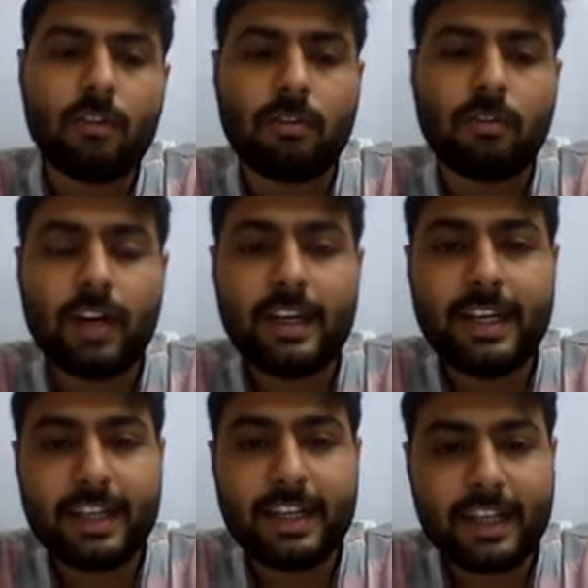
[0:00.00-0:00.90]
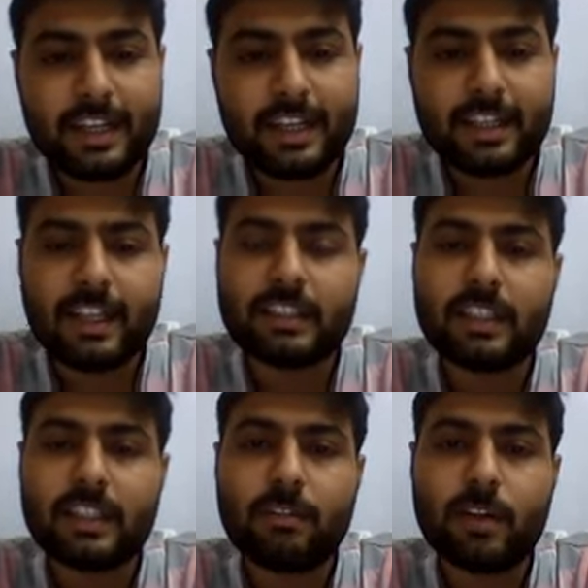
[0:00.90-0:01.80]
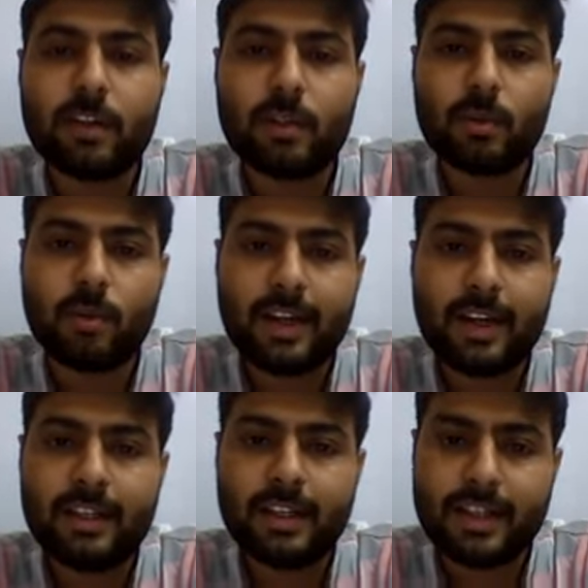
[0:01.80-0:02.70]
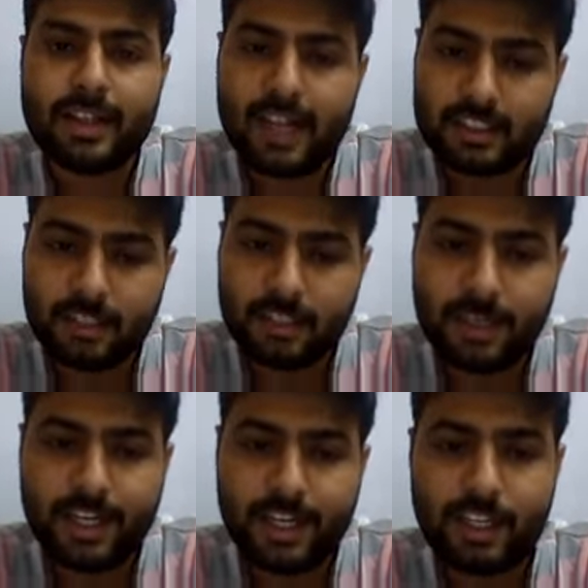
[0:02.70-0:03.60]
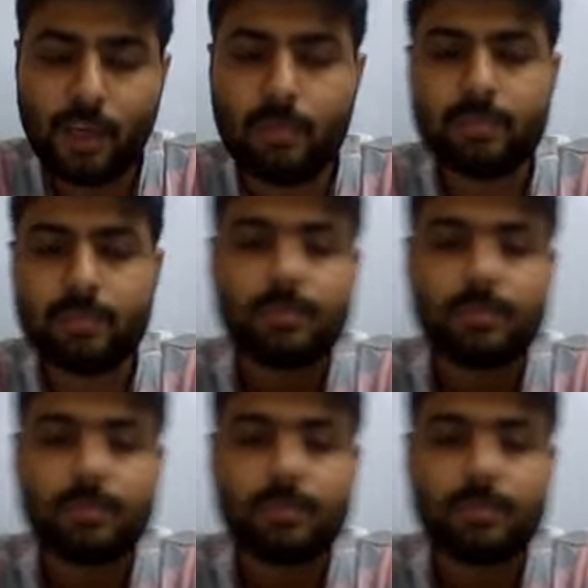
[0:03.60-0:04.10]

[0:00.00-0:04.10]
1 liter is equal to 1 decimeter cube.